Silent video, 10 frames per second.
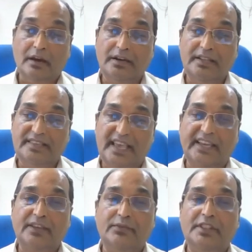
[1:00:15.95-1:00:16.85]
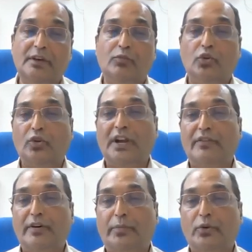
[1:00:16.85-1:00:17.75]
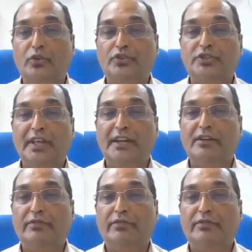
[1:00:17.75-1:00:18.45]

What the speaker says: disagree with the monograph approach that